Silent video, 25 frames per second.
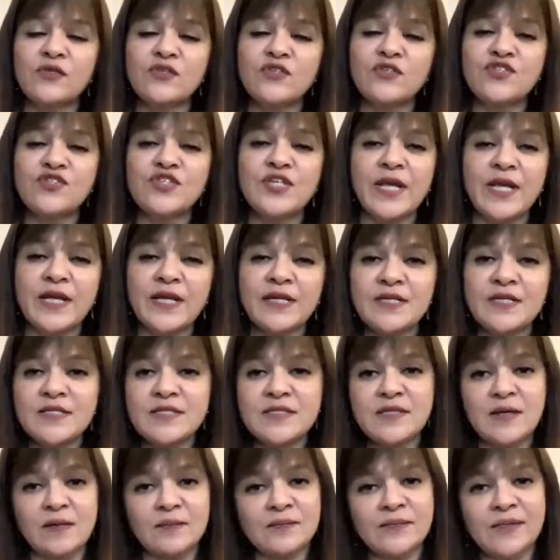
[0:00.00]
to change
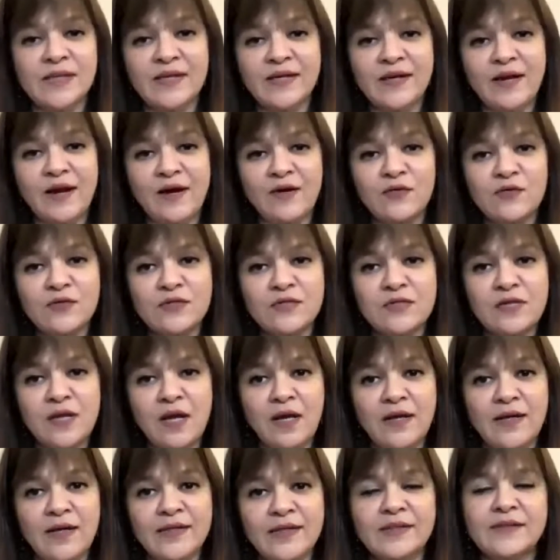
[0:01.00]
something
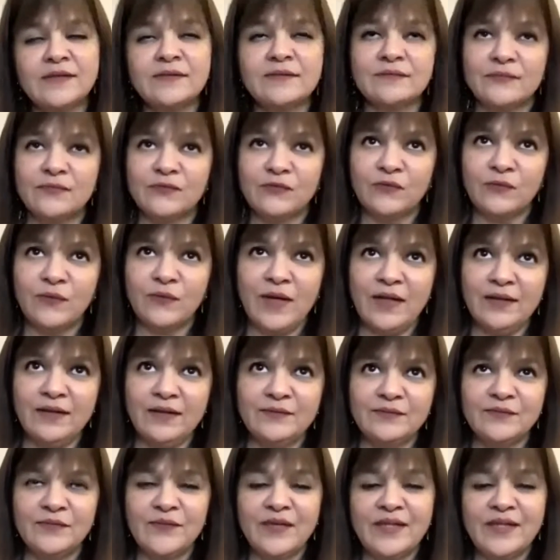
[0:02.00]
outside, well,